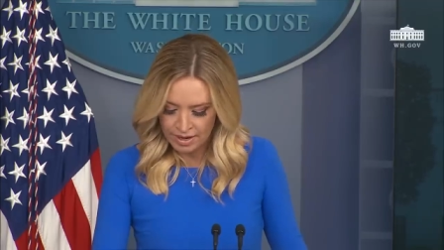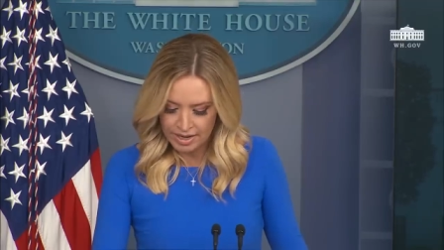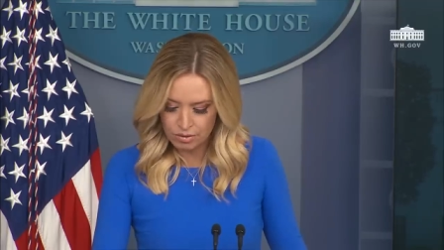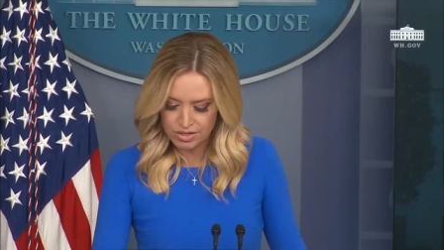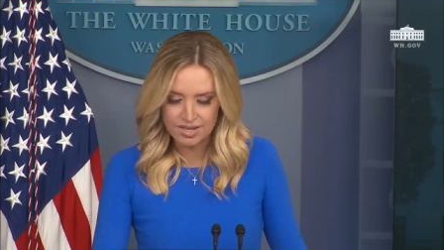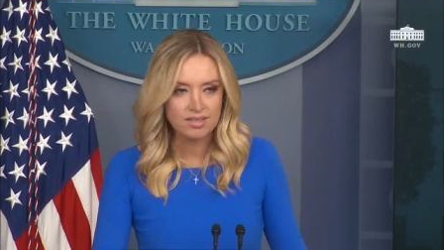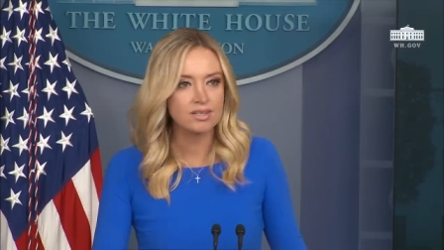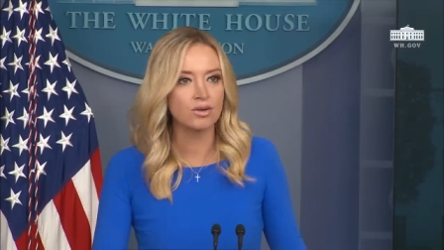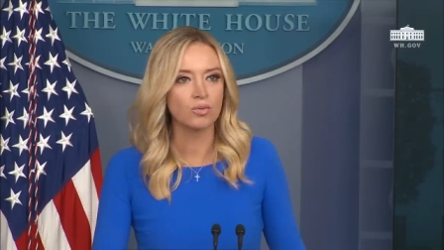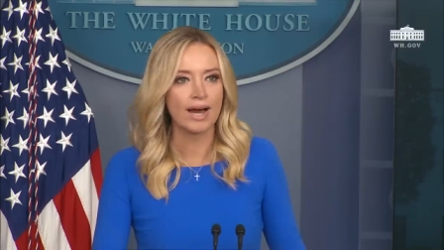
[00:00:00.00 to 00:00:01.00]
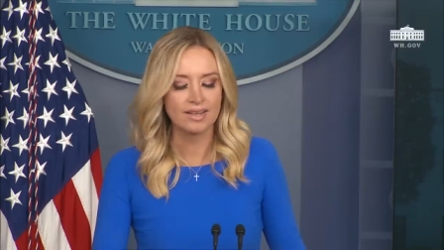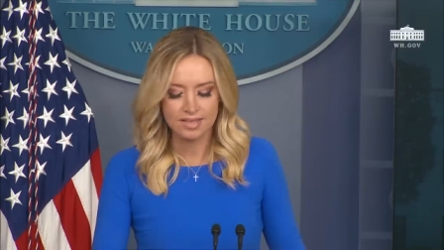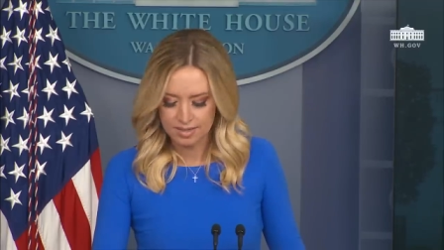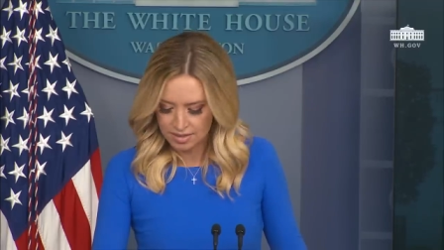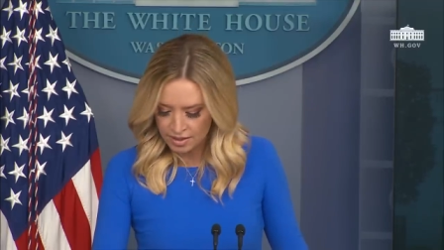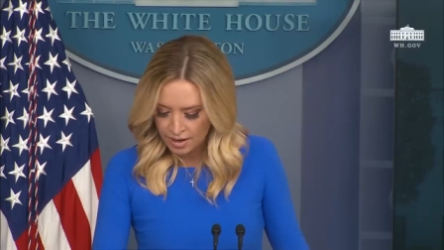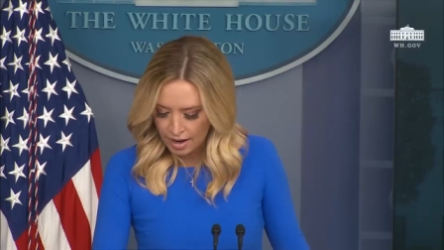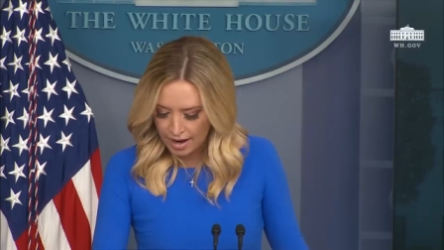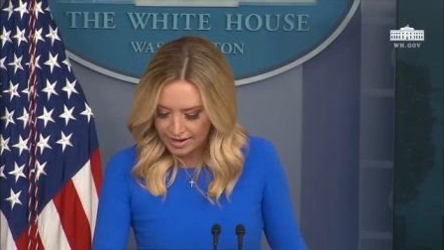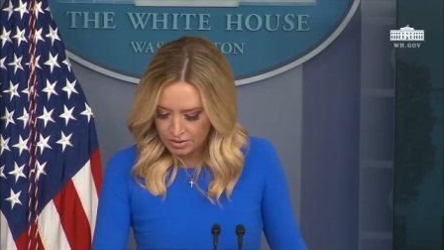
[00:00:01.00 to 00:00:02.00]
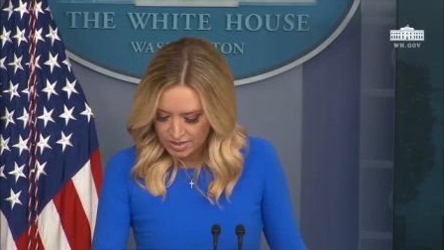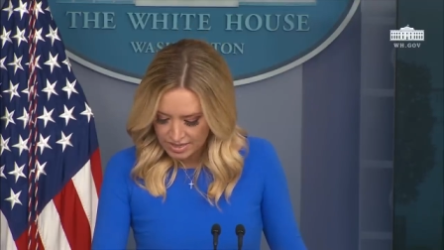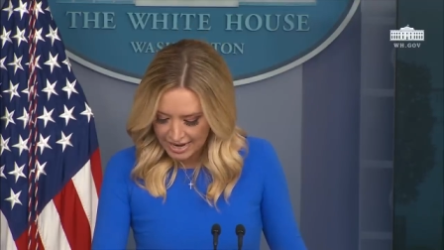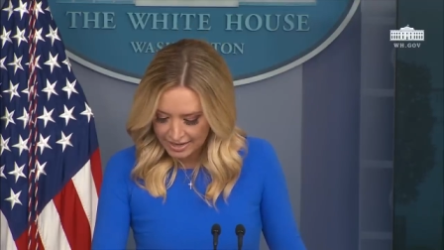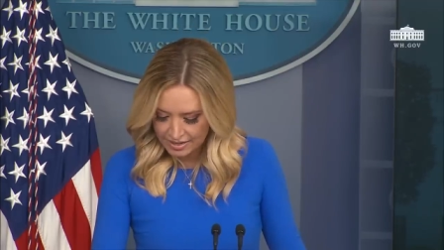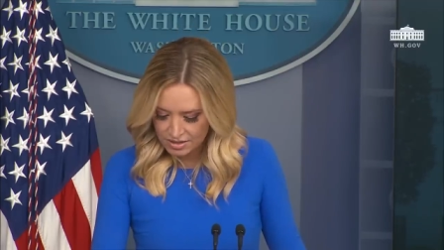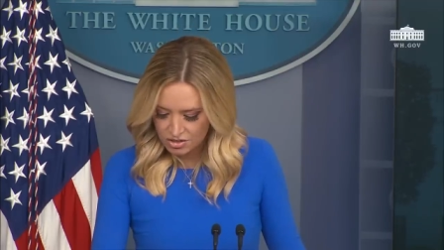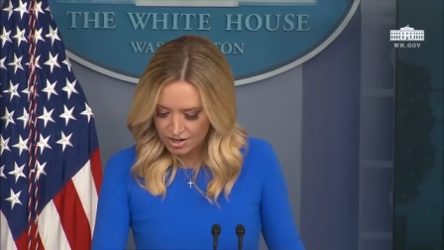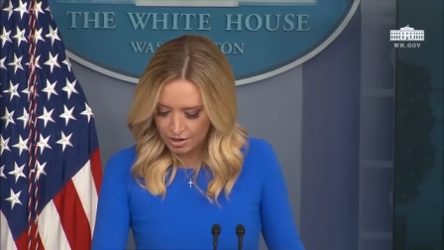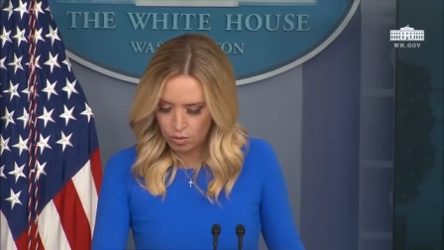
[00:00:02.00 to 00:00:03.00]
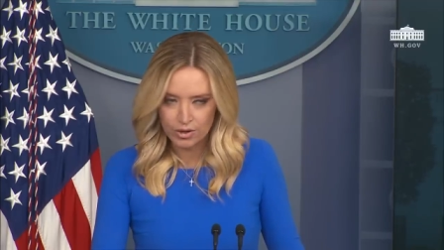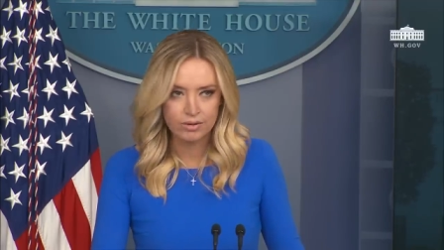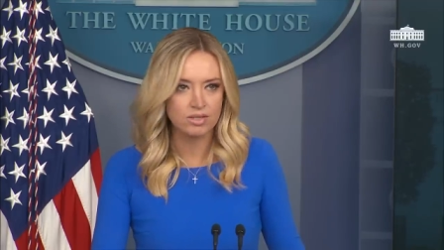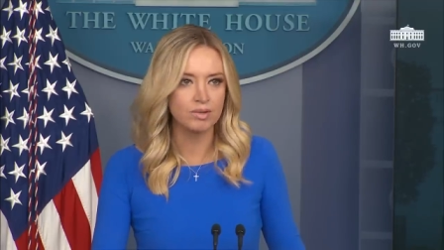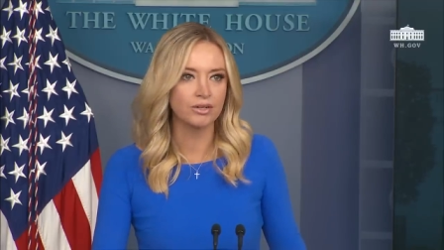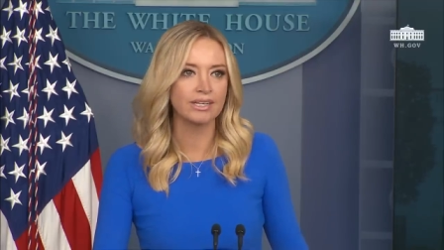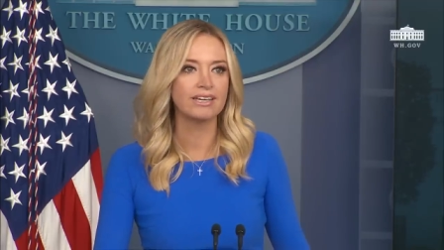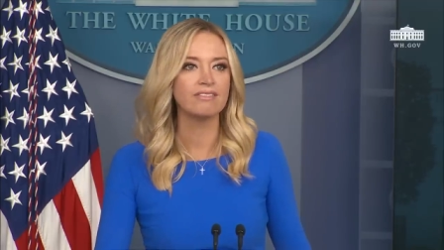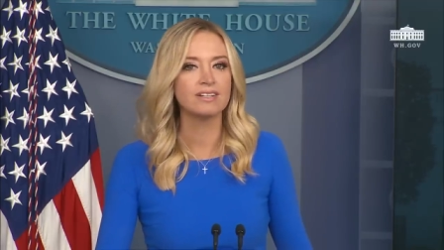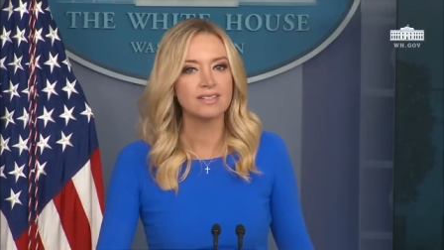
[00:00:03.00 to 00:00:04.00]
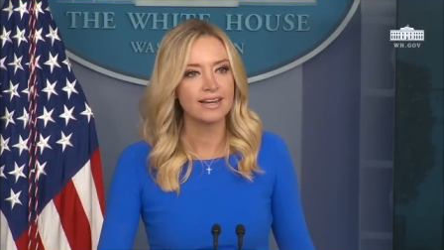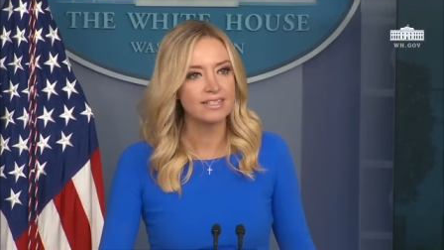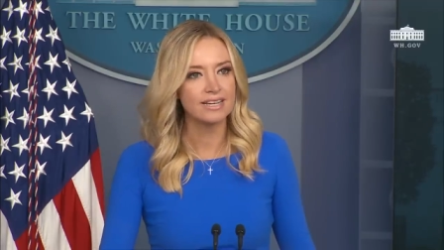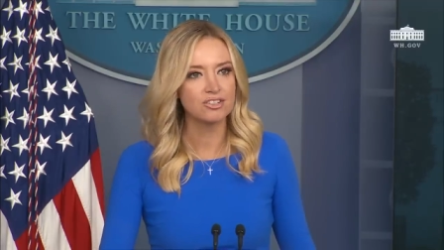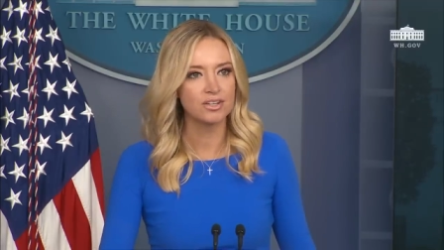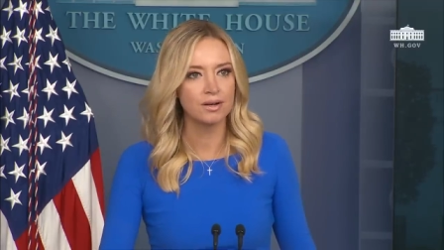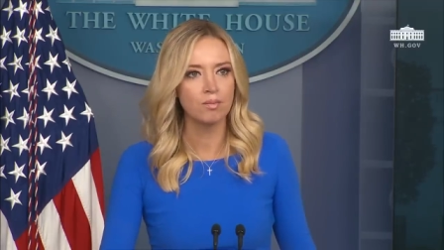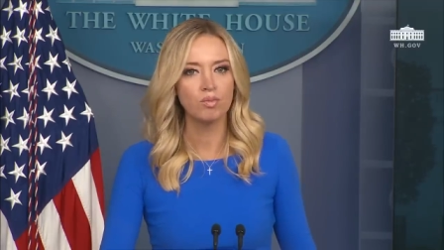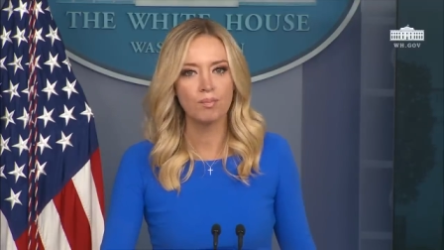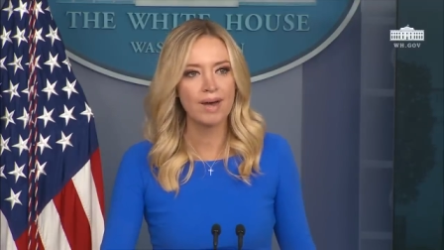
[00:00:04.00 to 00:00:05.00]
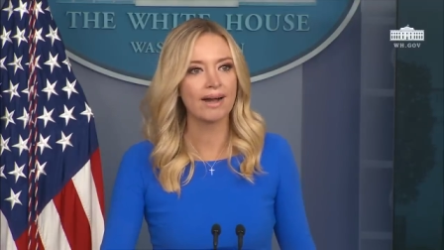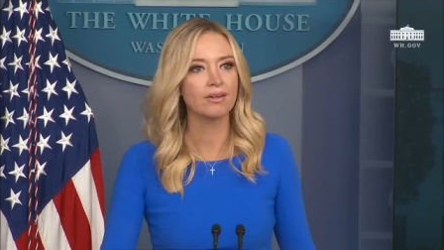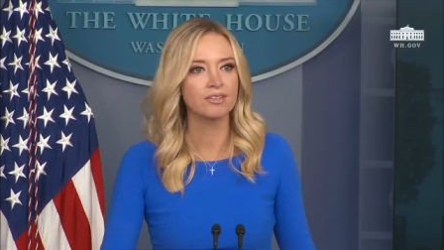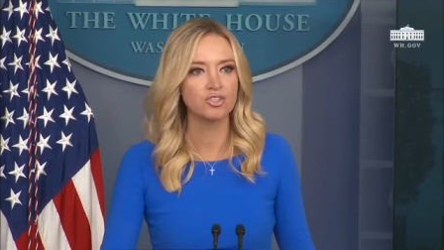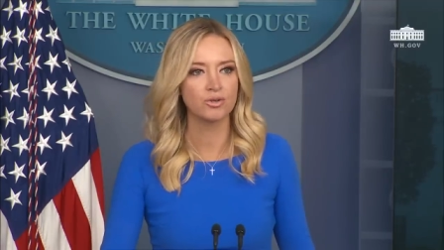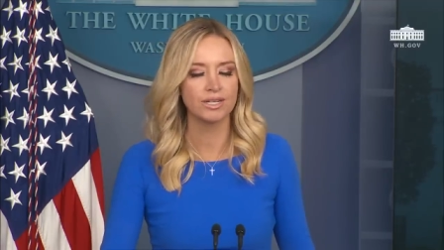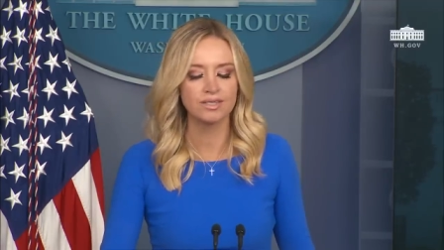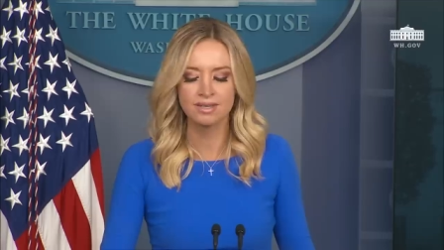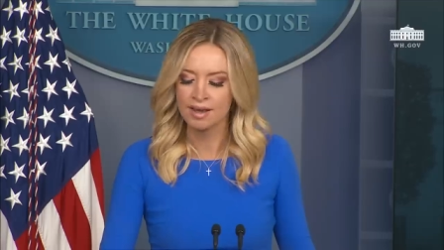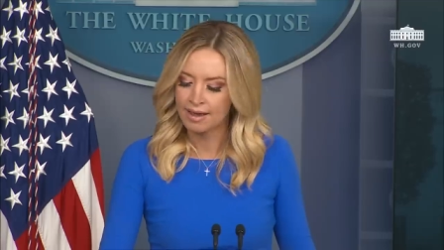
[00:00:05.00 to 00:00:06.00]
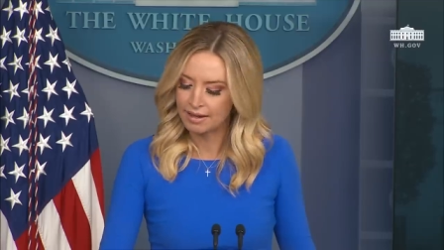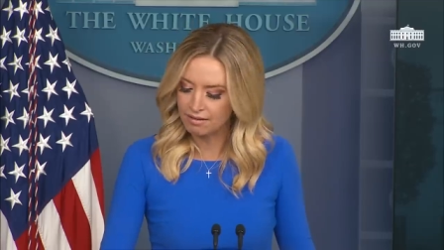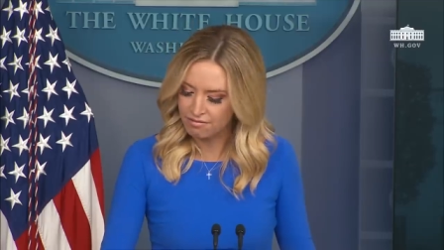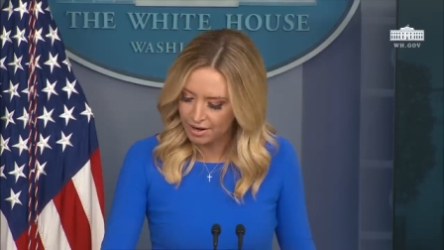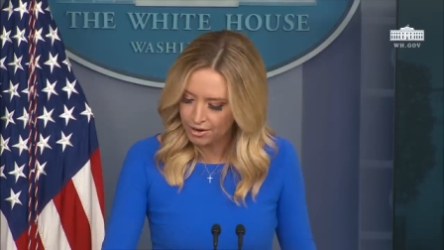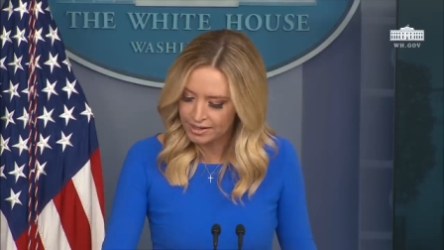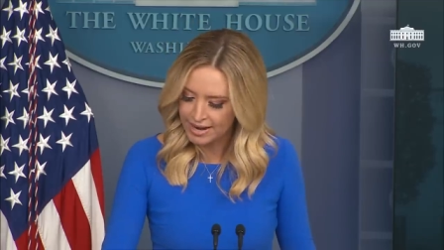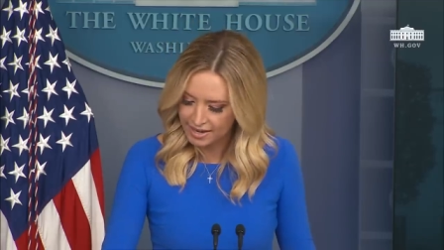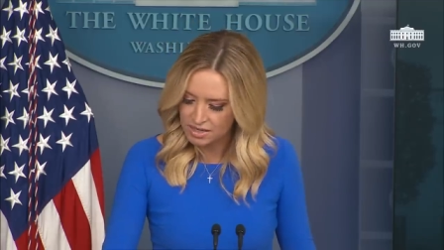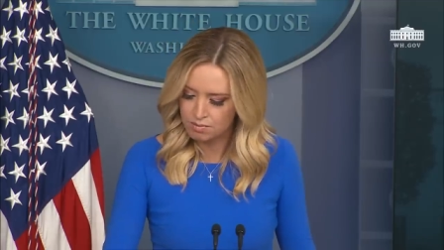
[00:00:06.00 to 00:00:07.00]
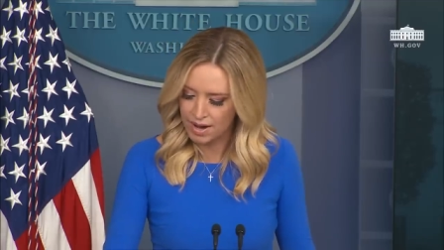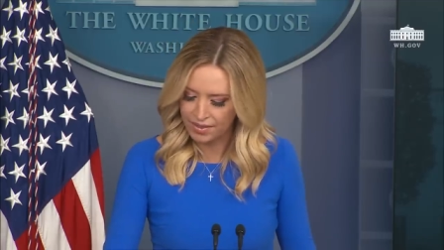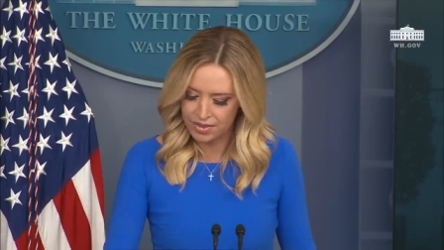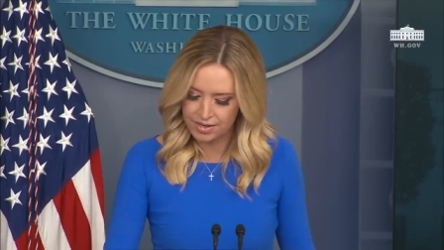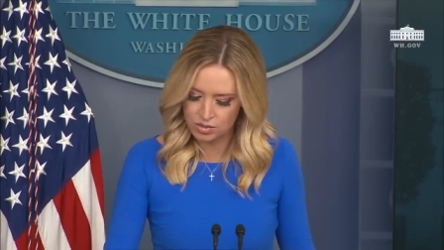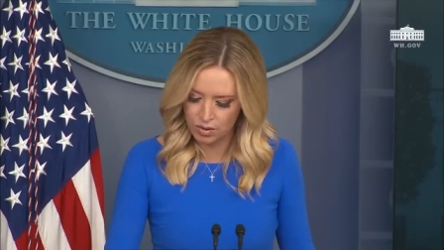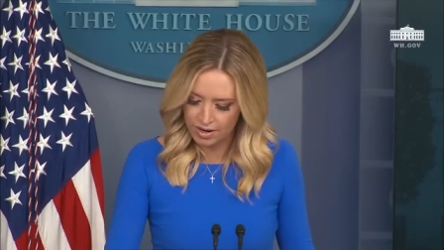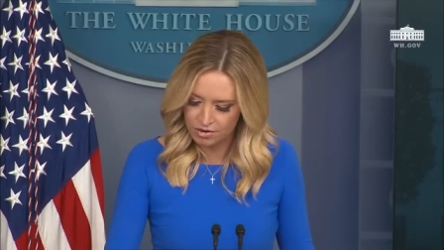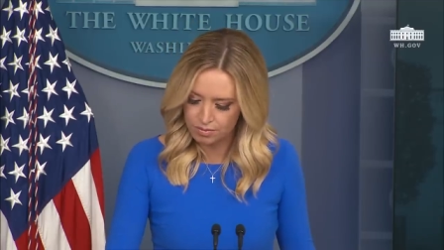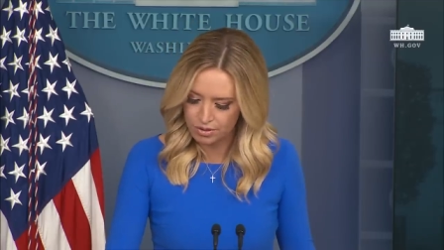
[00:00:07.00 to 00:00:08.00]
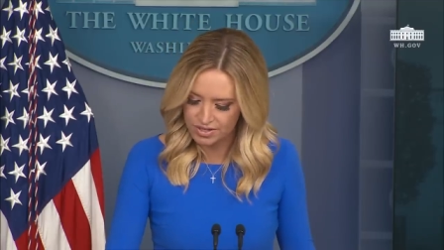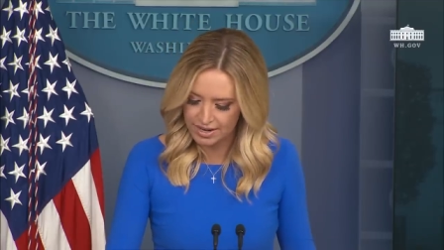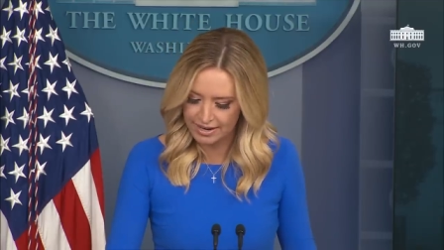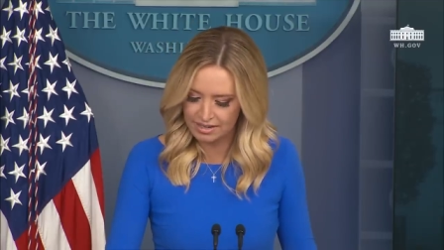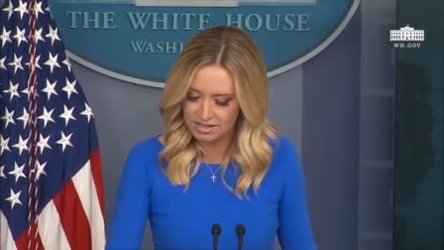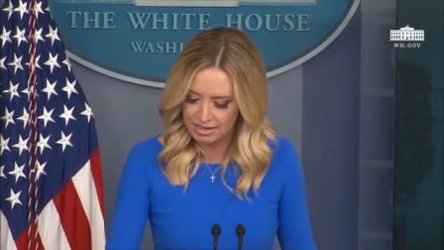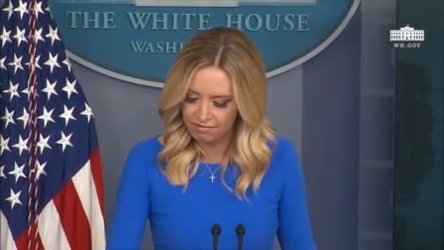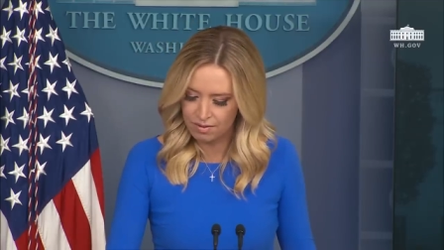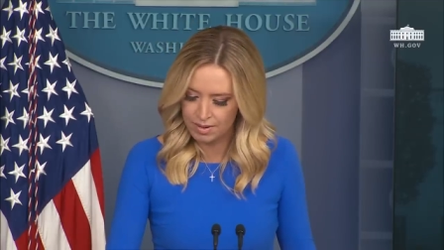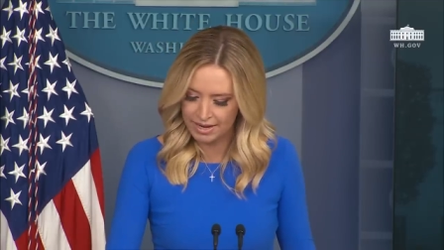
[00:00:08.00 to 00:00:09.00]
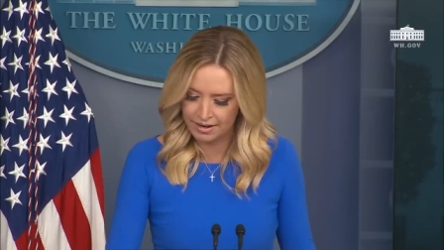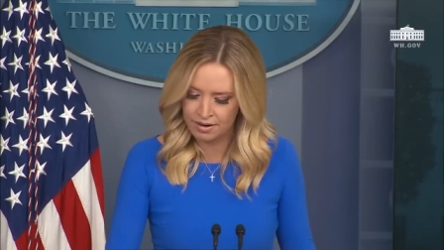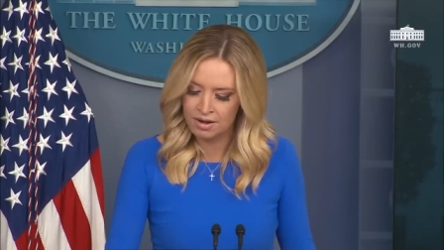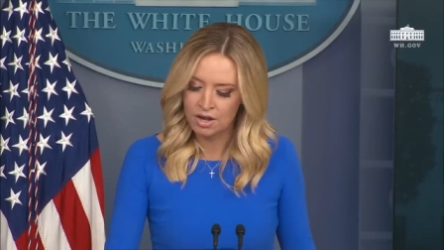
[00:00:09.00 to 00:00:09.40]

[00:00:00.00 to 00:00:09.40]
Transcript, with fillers: He resisted arrest. Uh, he was taken to jail where he was merely given a citation, put back on the streets, and the very next month, this 100% Antifa man